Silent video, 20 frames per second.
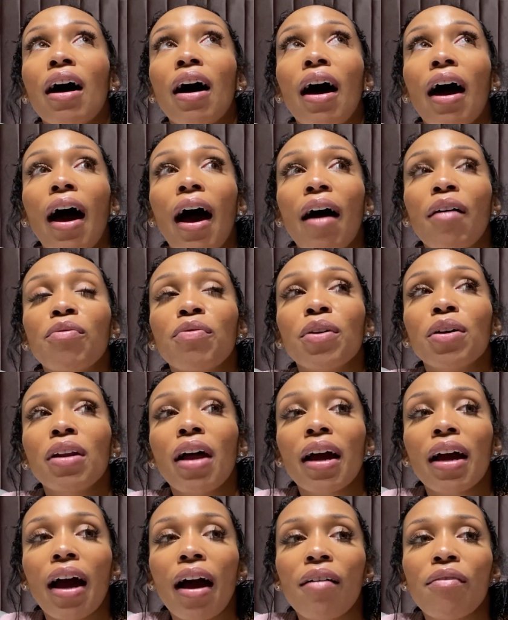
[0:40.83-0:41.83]
I feel
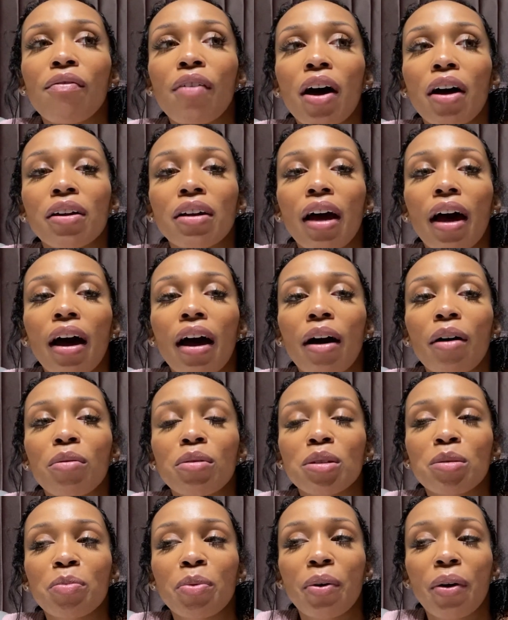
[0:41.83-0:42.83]
like I found out I
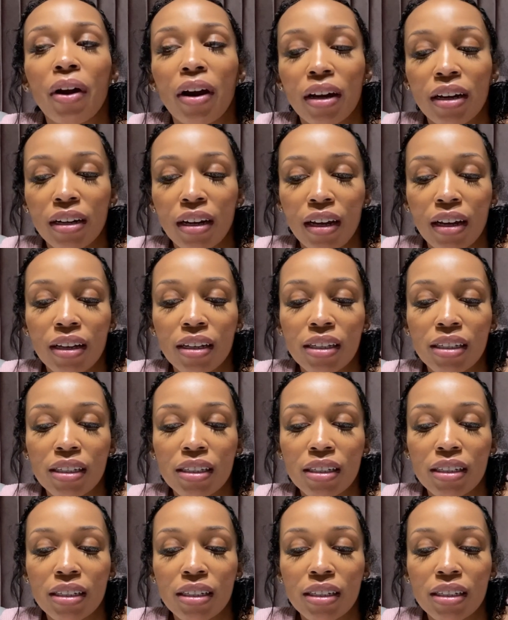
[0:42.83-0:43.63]
was pregnant